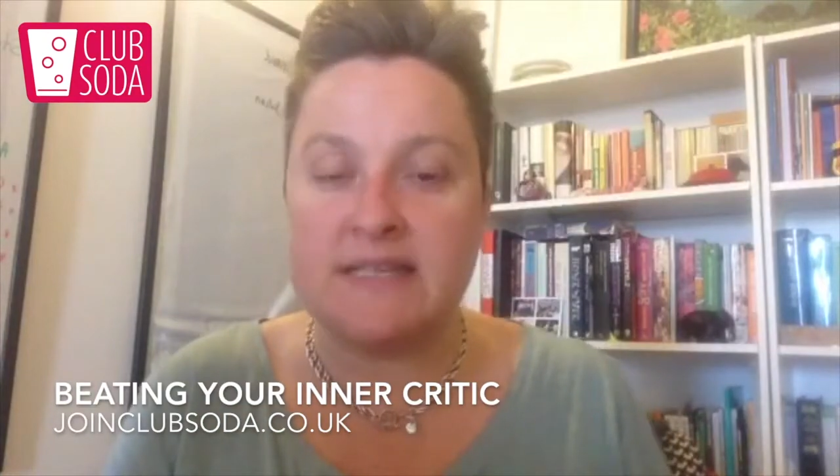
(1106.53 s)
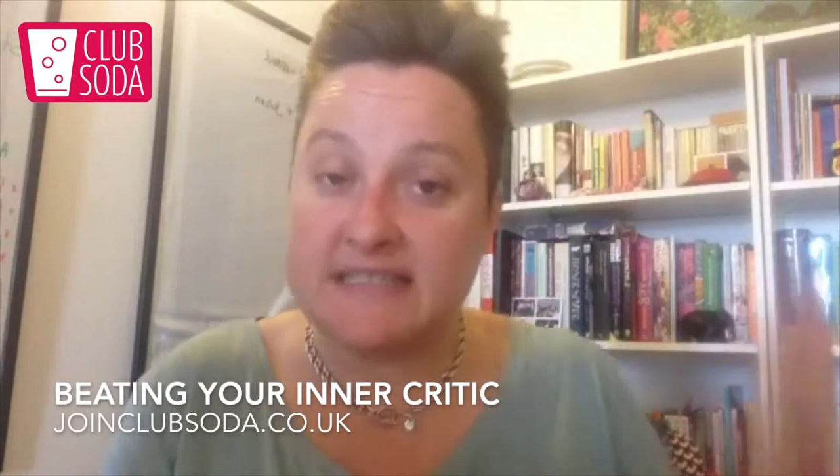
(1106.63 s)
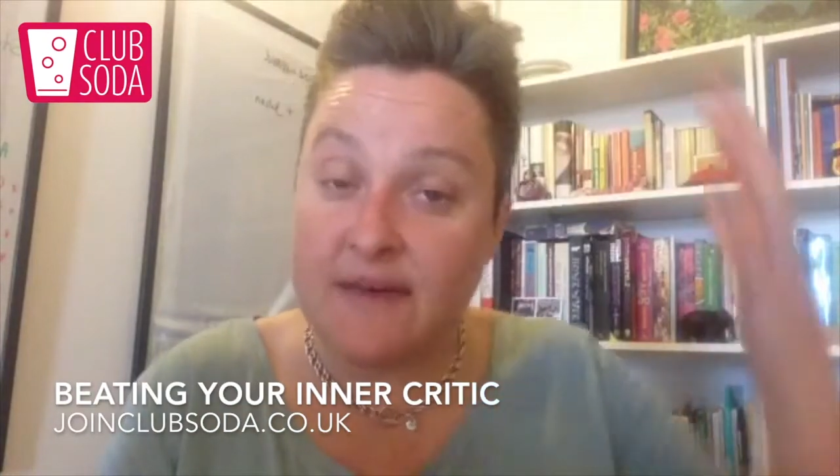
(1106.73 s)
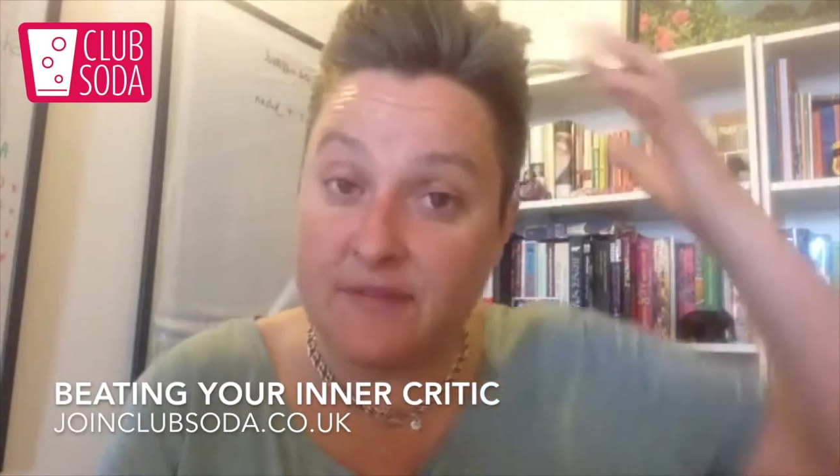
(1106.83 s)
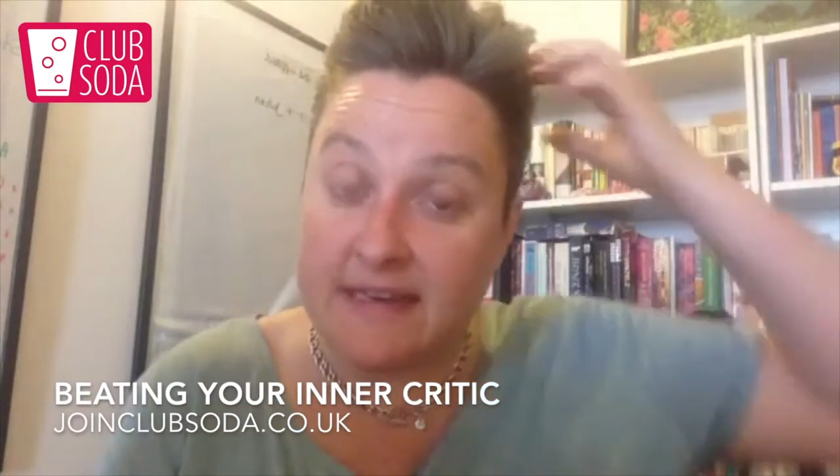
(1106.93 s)
is
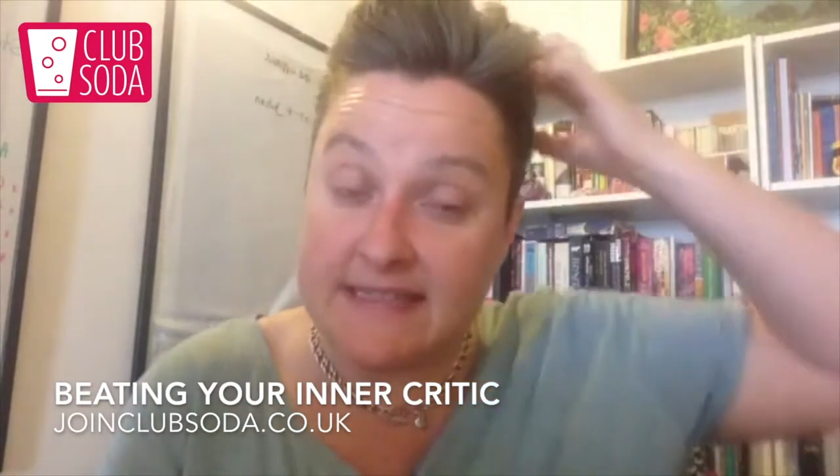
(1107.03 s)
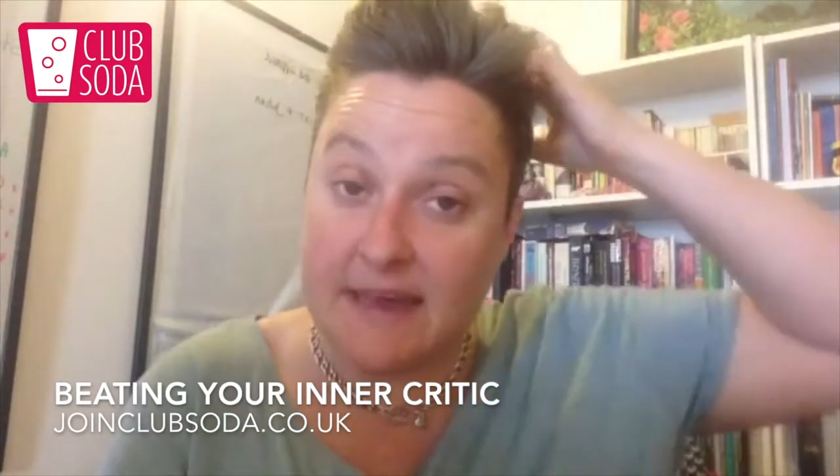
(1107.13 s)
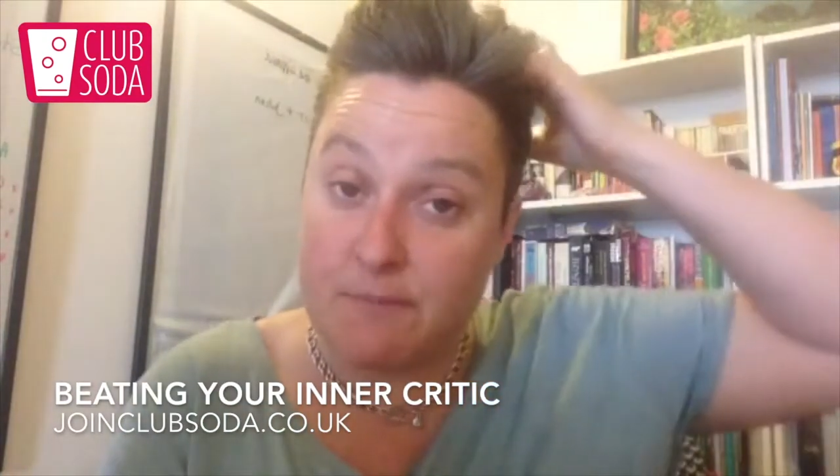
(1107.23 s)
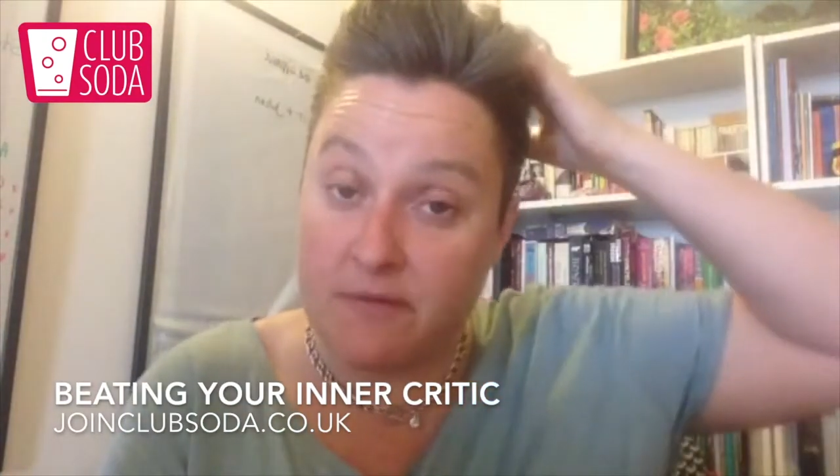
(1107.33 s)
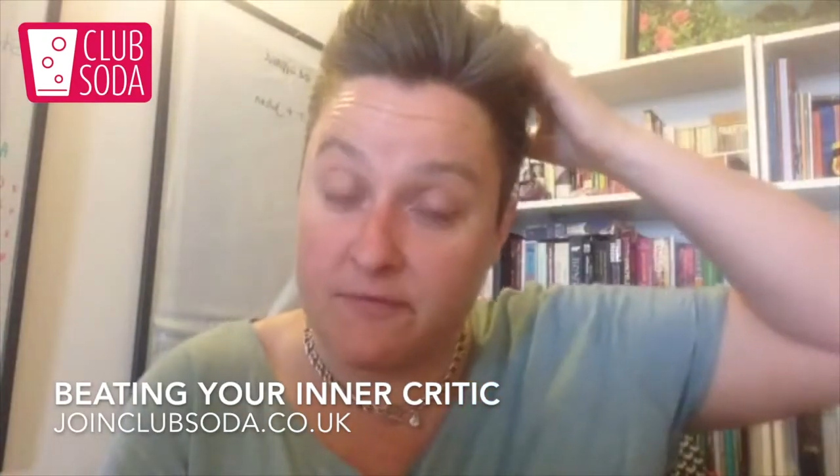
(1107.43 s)
definitely
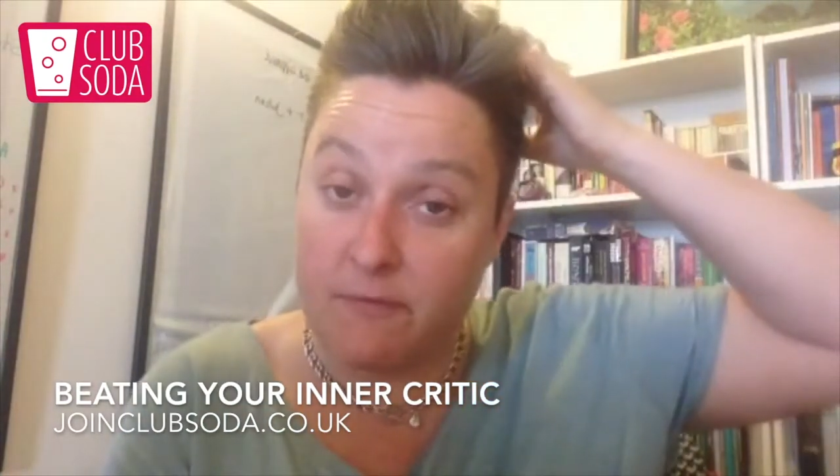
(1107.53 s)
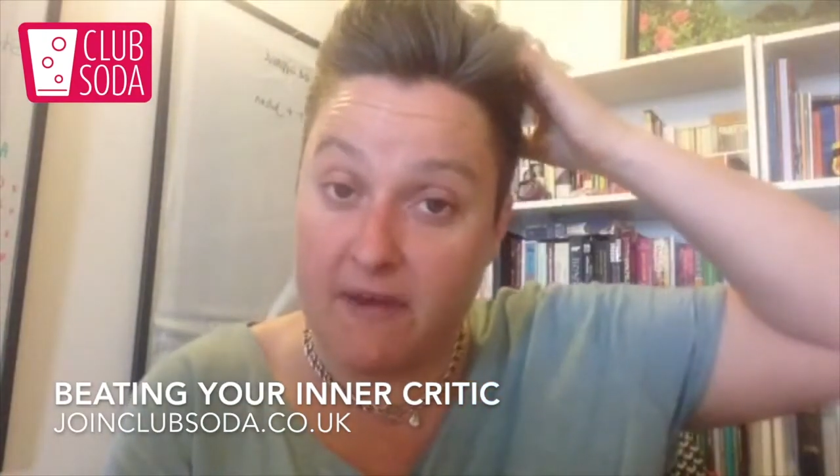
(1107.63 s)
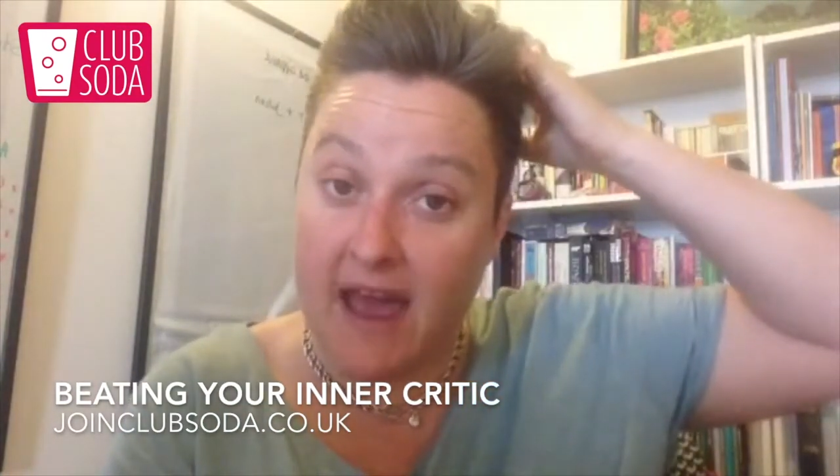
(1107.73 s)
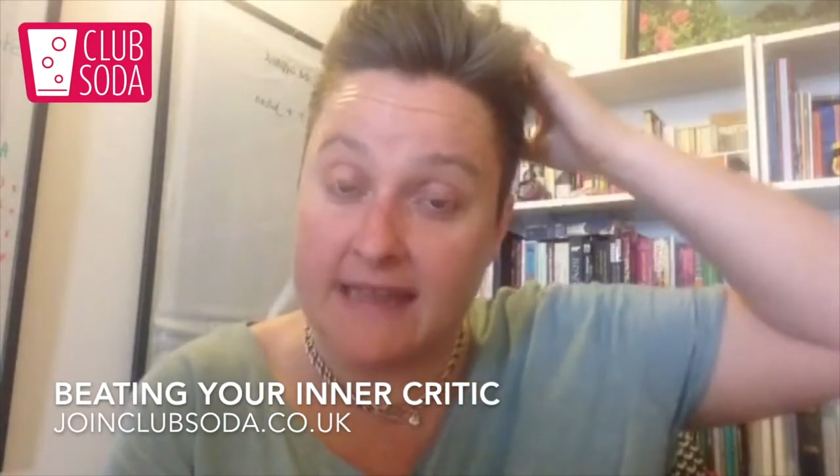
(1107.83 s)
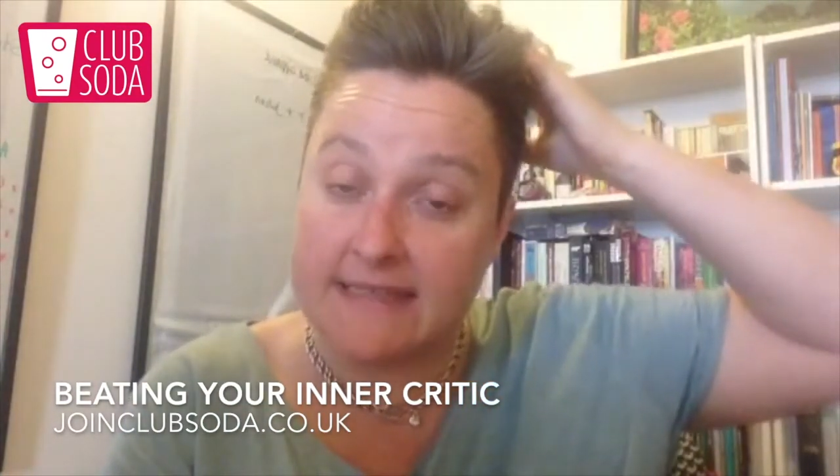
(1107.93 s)
separate from
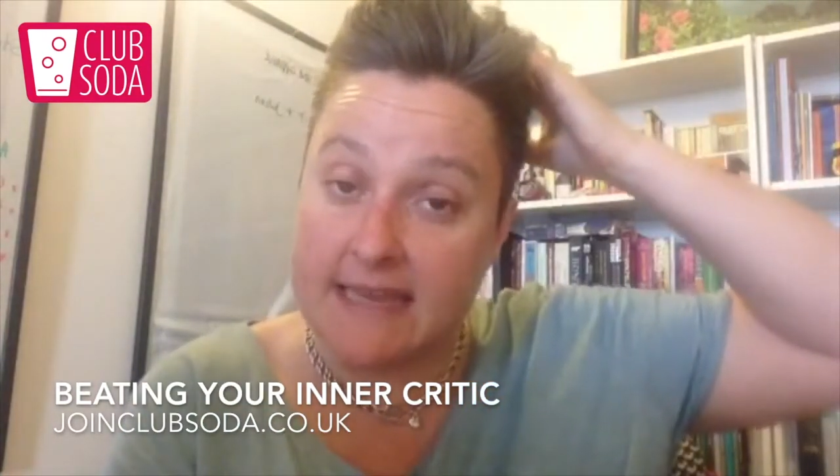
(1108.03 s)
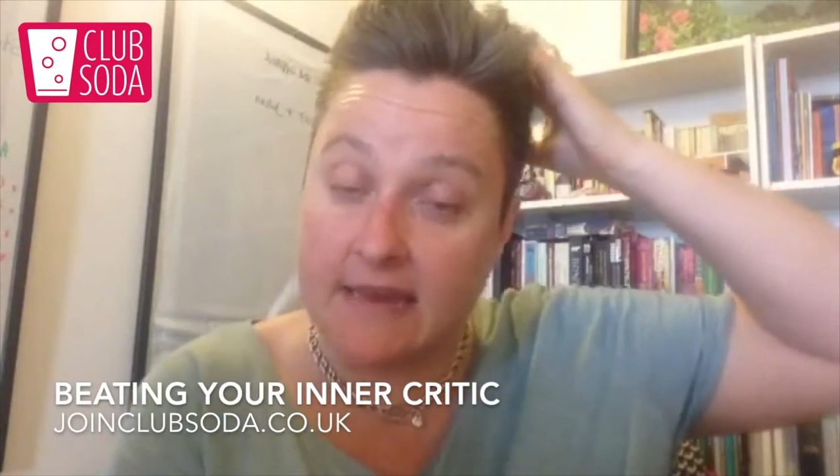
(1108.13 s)
reality,